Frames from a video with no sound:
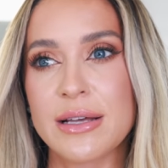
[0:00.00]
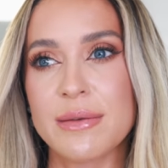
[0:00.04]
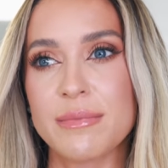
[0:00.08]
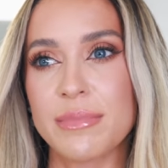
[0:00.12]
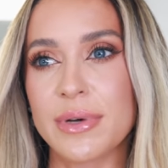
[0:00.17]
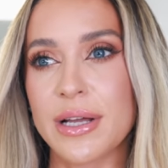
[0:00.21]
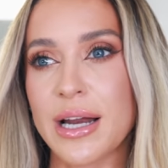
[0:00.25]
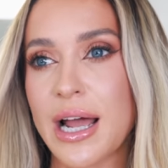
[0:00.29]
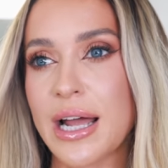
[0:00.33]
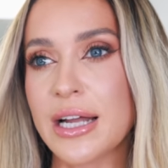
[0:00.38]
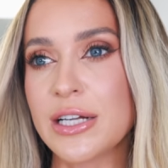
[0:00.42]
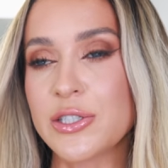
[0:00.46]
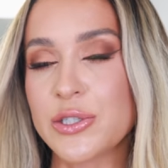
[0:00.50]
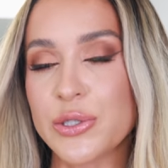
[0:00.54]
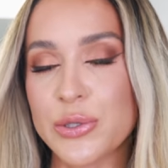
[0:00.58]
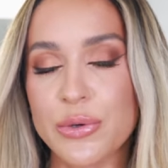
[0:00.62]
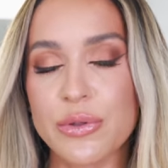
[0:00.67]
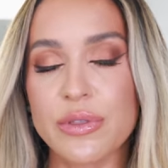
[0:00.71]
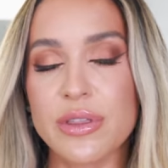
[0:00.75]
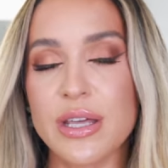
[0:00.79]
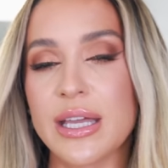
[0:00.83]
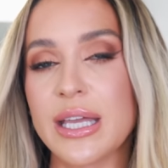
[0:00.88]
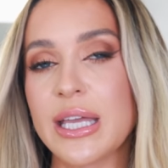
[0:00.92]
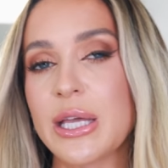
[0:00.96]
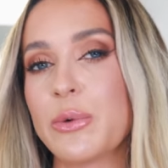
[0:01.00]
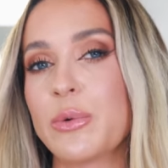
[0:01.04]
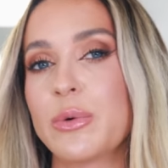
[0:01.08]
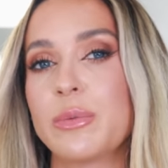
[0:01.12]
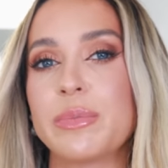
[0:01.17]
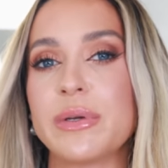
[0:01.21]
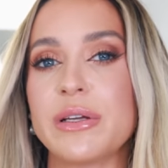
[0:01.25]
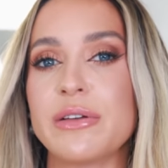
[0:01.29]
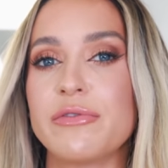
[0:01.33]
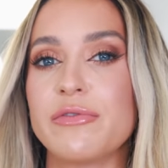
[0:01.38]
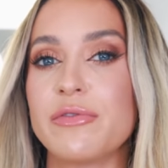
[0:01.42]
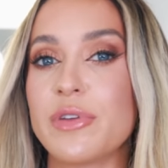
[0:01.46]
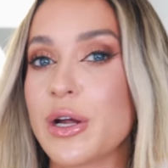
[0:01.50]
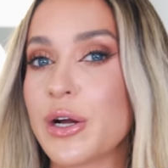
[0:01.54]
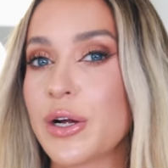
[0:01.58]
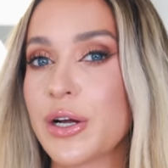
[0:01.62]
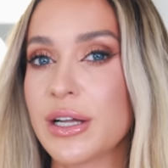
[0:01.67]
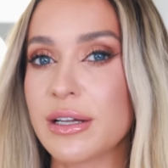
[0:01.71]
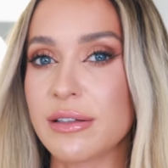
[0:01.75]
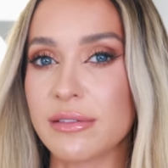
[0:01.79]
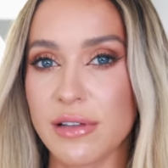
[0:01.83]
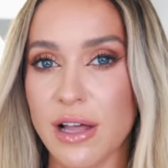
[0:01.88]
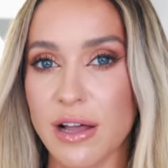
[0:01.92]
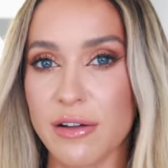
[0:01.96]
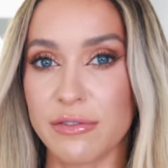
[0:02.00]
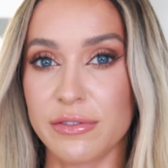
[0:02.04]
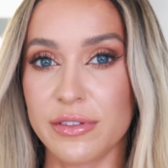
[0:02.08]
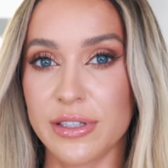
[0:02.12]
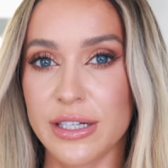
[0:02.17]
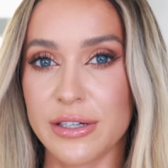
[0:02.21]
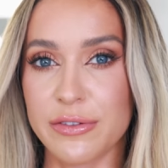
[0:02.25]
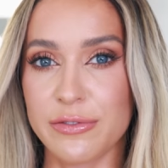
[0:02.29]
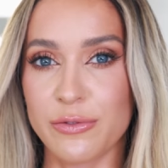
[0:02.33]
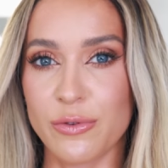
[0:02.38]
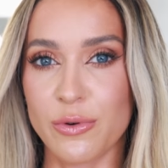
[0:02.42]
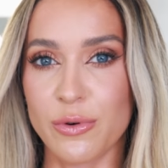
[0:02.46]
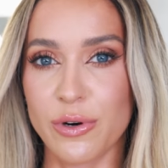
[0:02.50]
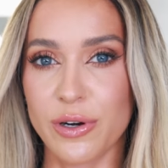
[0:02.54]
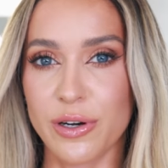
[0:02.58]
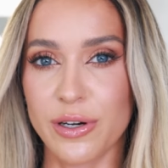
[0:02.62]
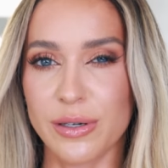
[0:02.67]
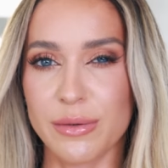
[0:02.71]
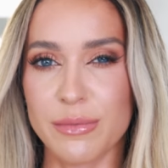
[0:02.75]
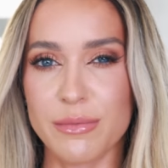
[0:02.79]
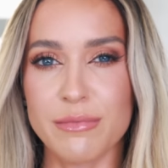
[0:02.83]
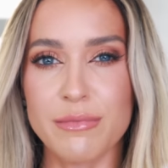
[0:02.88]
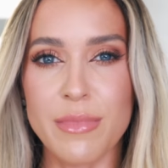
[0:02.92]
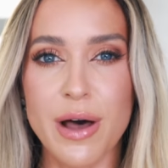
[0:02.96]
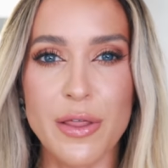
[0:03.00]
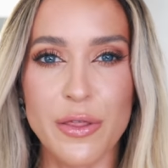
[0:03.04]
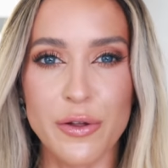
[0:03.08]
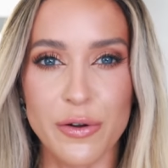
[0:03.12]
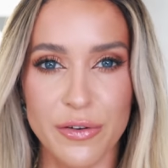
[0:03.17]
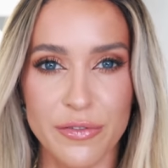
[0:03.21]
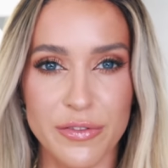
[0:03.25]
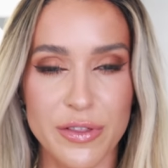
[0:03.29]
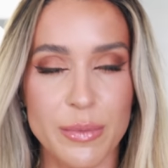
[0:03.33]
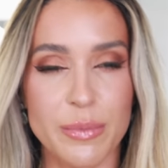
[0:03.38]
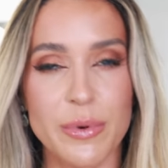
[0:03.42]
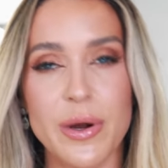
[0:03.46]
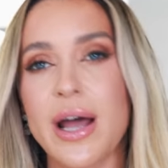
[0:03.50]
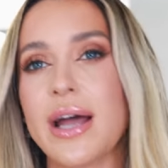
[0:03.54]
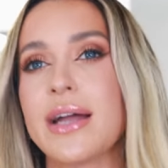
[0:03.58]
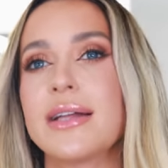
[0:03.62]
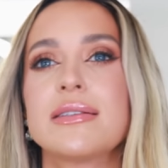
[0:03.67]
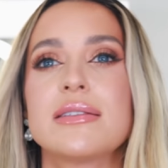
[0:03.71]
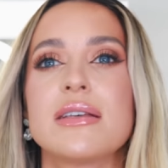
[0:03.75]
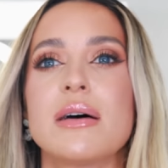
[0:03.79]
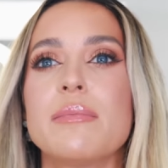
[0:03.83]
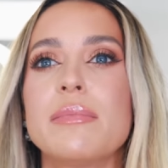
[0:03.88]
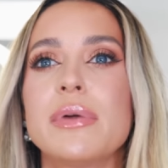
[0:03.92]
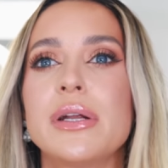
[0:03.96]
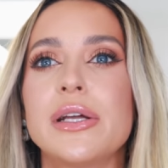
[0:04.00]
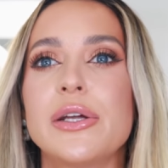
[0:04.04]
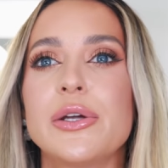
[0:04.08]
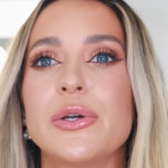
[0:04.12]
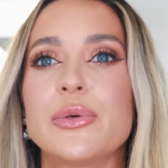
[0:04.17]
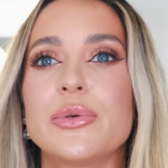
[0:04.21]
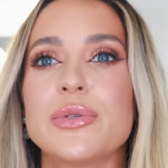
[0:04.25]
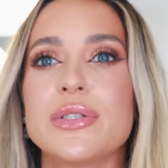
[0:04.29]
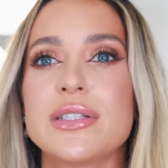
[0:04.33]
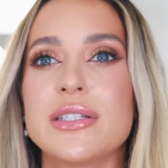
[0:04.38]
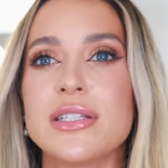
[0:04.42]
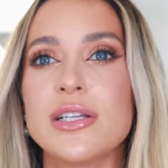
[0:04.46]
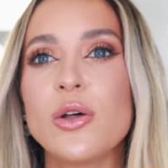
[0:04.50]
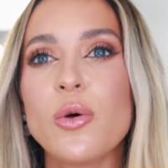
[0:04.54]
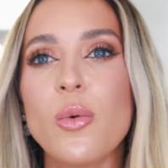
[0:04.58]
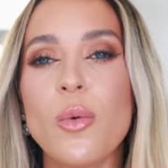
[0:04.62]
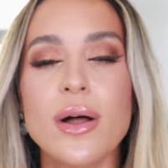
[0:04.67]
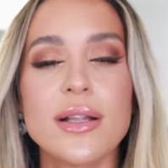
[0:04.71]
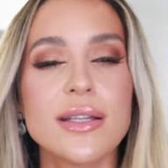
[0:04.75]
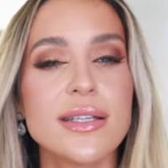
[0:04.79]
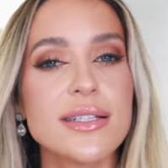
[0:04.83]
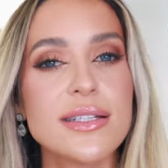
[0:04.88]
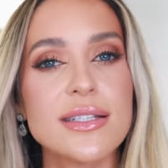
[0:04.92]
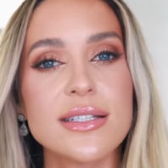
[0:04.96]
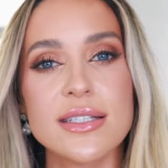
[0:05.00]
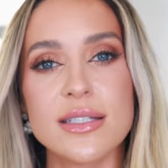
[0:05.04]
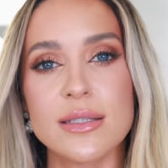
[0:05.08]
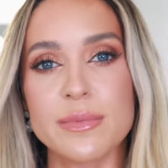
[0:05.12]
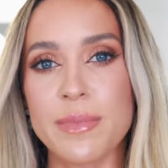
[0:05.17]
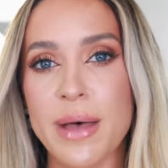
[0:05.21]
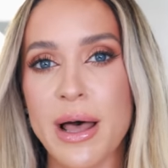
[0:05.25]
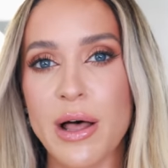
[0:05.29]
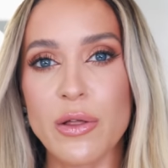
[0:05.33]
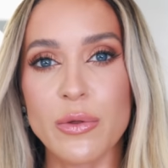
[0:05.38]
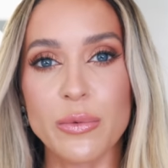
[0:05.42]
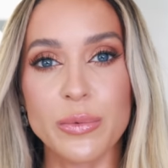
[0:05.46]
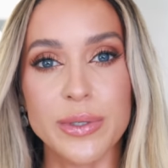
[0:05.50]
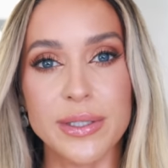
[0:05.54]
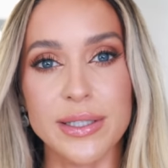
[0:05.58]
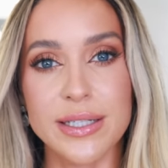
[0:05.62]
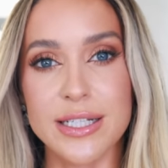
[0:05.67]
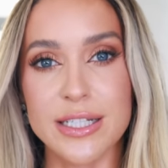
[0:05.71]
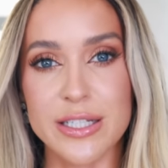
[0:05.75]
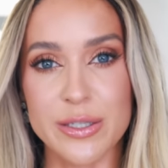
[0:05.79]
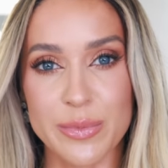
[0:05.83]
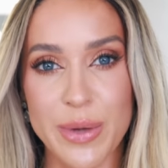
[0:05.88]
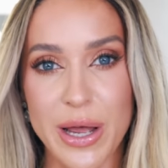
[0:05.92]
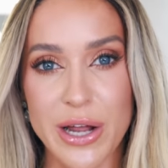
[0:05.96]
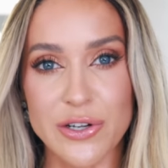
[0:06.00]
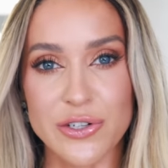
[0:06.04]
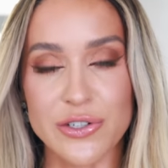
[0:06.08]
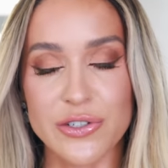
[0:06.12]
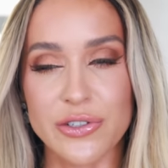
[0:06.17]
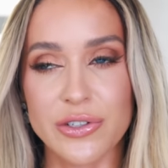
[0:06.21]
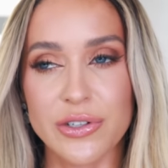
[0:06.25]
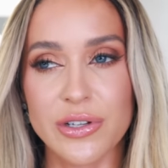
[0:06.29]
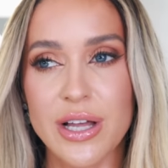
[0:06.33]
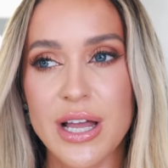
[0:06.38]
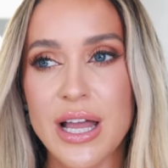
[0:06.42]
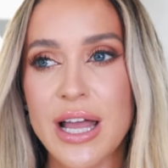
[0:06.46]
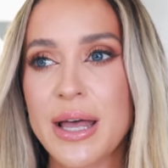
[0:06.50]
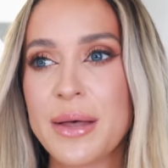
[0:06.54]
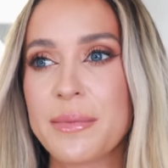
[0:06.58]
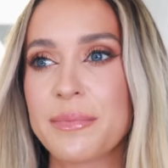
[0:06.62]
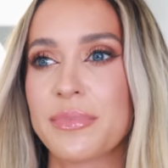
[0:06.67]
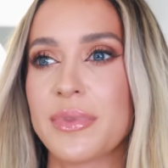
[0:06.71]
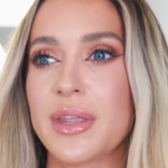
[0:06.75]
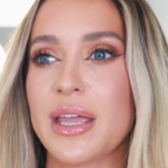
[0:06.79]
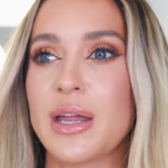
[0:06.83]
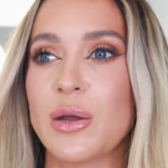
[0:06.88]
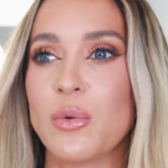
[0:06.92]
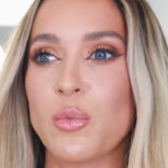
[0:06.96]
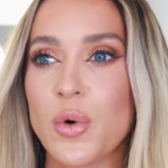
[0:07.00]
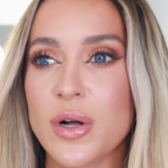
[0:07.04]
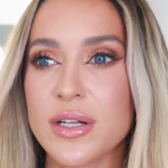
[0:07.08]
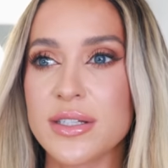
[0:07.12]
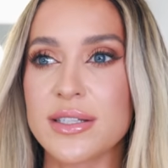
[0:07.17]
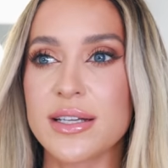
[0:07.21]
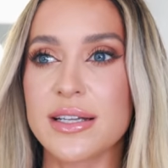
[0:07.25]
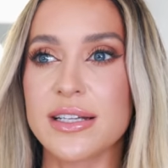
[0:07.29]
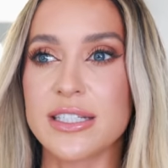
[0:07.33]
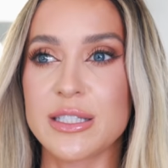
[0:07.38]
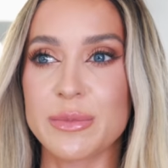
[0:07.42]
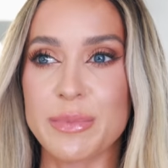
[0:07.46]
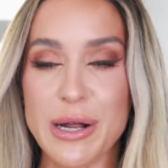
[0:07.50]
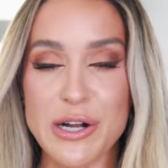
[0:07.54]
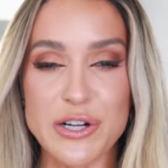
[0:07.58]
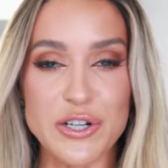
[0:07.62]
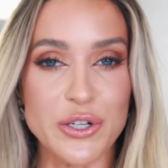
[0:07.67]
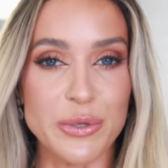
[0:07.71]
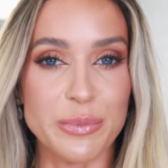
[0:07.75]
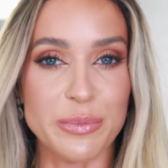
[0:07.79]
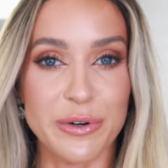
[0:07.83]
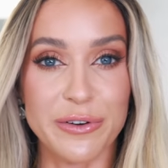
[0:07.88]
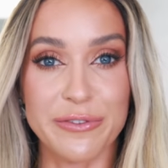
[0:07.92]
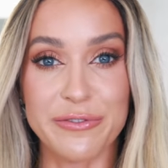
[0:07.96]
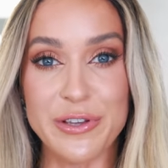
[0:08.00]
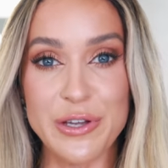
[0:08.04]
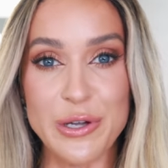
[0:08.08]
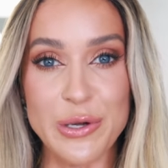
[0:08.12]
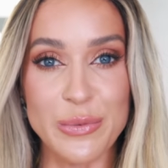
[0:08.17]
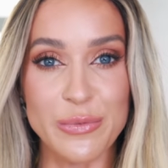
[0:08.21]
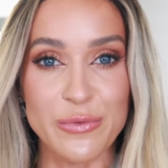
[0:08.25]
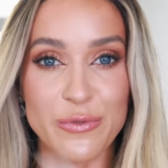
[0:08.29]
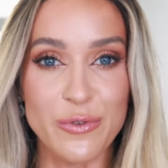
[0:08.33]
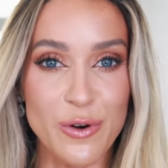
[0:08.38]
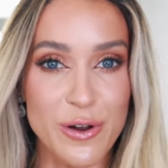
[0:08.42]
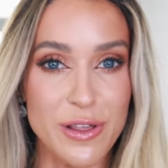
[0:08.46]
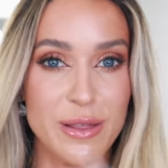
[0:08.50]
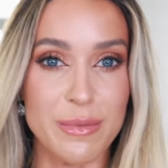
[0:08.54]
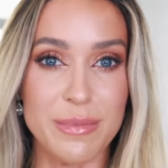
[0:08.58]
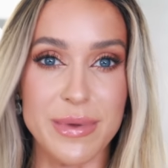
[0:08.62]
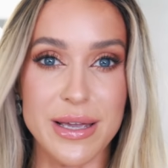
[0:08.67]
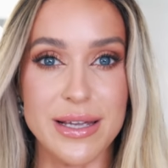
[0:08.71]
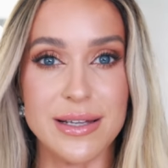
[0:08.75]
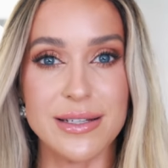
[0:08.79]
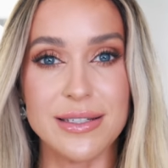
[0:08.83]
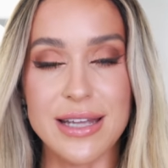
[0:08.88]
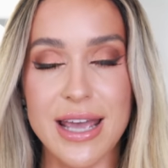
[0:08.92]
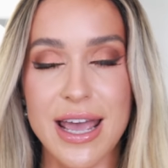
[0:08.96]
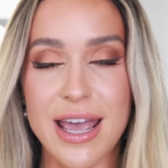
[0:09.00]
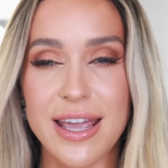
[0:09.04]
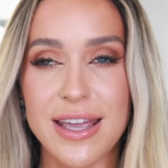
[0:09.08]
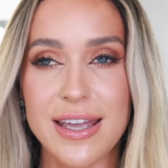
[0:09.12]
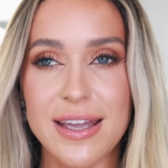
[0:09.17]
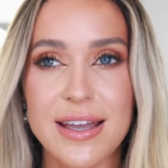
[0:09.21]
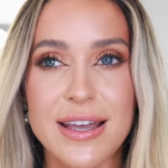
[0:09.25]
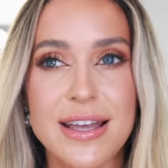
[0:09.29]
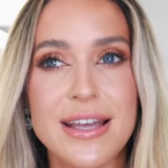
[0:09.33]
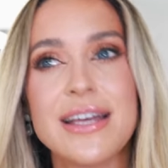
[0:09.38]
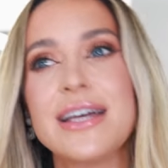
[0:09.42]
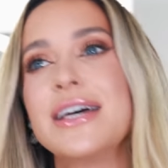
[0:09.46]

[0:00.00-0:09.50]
But I do think it would be very lovely for mother of the bride, somebody who still wants to smell really special and wants a special perfume for the big day,